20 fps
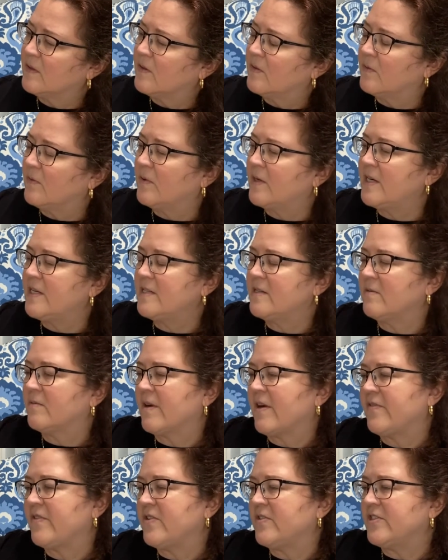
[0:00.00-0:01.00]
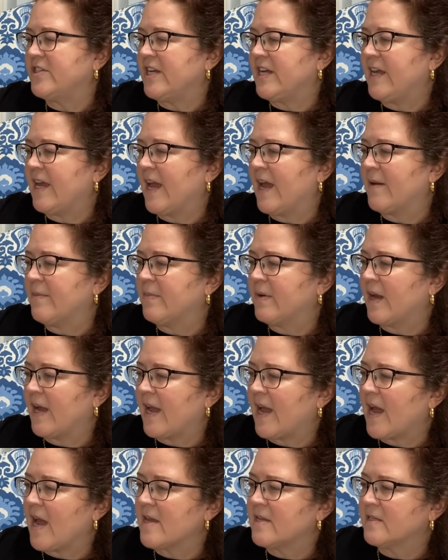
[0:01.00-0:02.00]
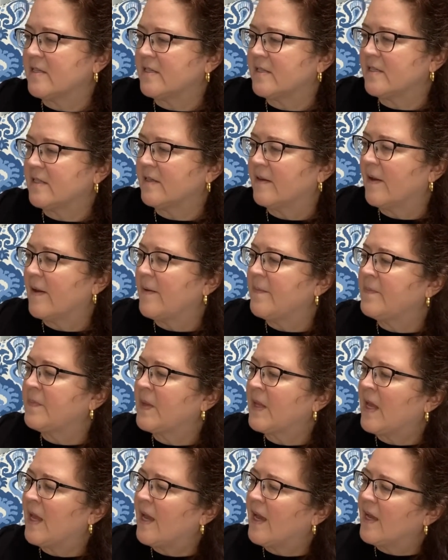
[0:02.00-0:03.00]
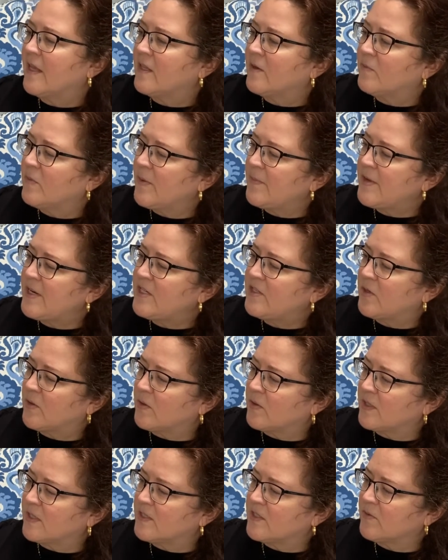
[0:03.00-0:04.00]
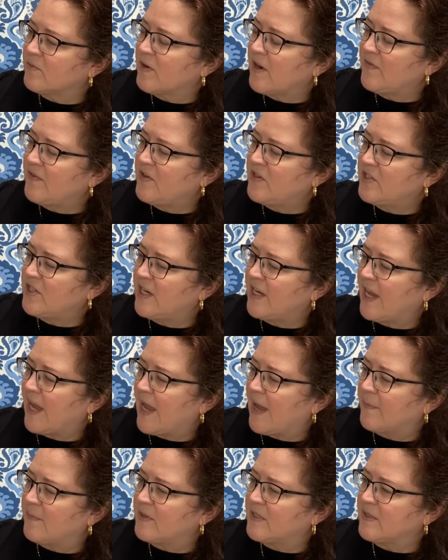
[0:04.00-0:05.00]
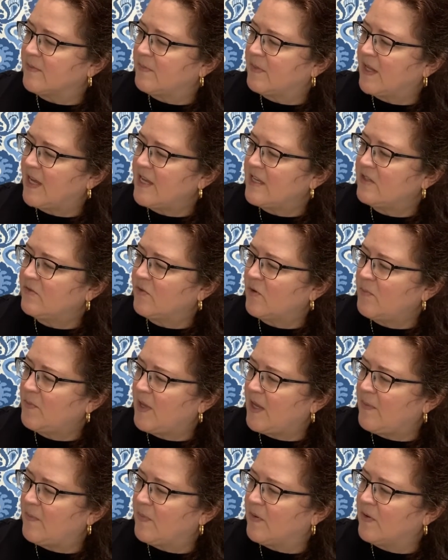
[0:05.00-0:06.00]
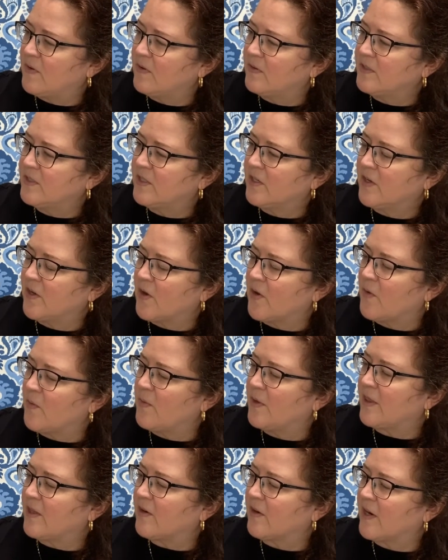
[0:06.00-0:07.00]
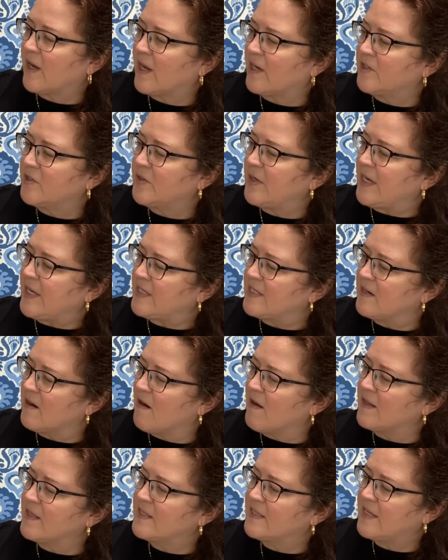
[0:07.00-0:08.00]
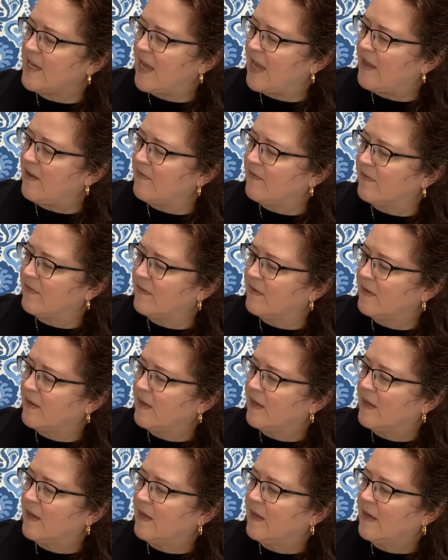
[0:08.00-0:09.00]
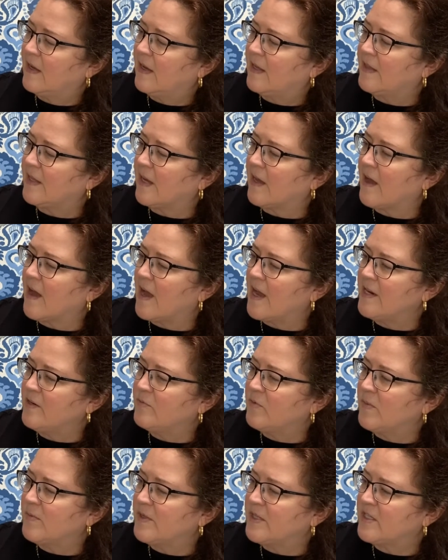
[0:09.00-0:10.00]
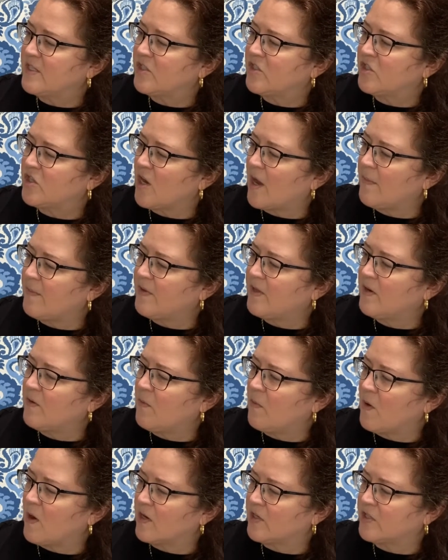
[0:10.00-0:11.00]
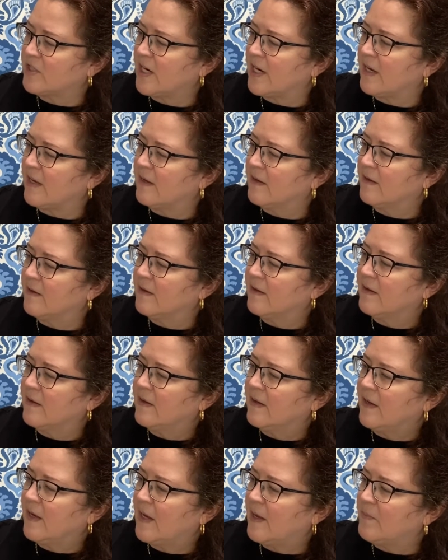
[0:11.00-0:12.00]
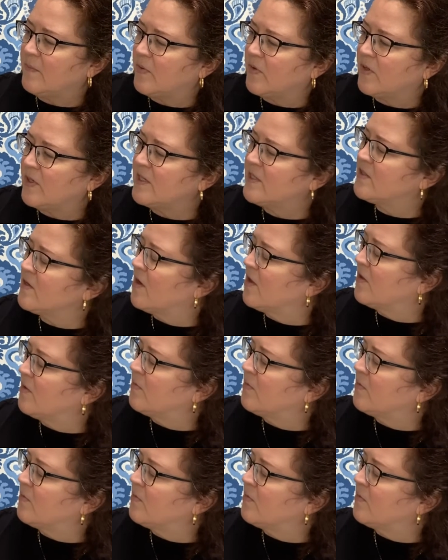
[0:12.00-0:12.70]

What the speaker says: What is a refugee camp? I asked. The women told us a refugee camp is a place for people to go when their country is not safe. And the kind women stopped their washing and put us on the